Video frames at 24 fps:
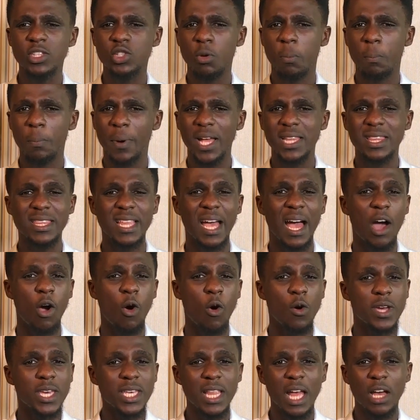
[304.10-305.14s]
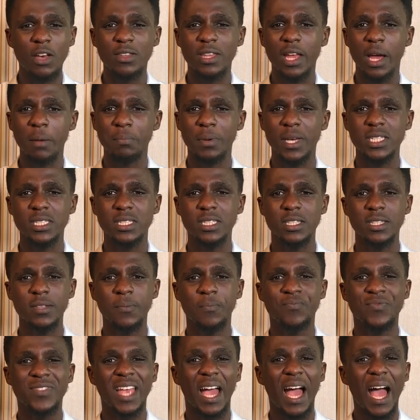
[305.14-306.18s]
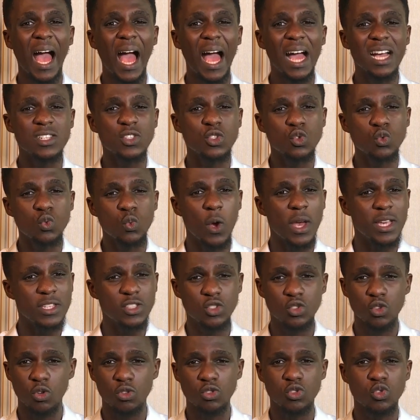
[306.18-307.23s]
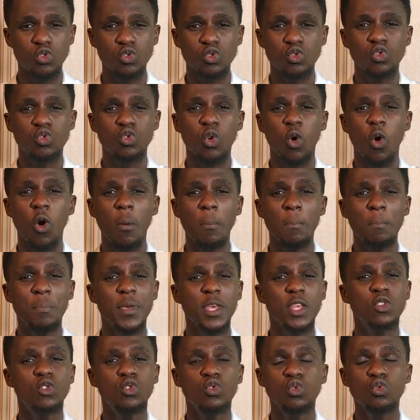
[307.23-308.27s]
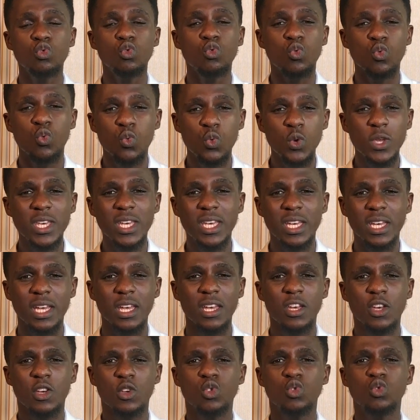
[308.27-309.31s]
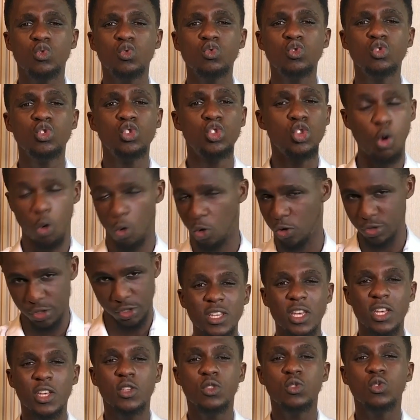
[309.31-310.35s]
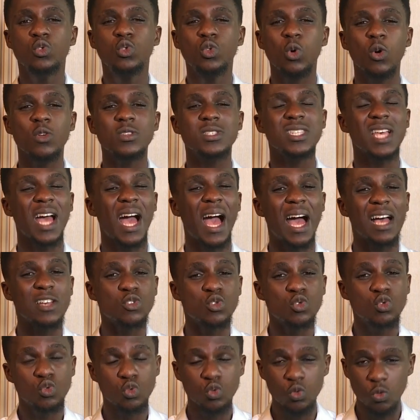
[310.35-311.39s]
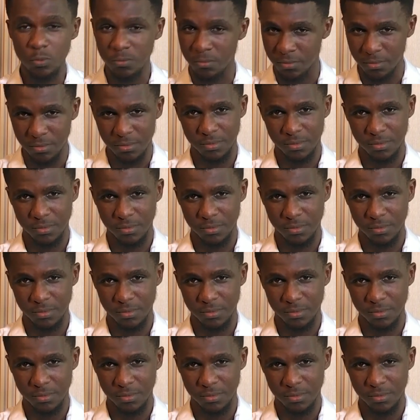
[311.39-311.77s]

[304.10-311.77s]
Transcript: your partner or get another person, Ask questions. Don't be too quick to judge. Don't assume.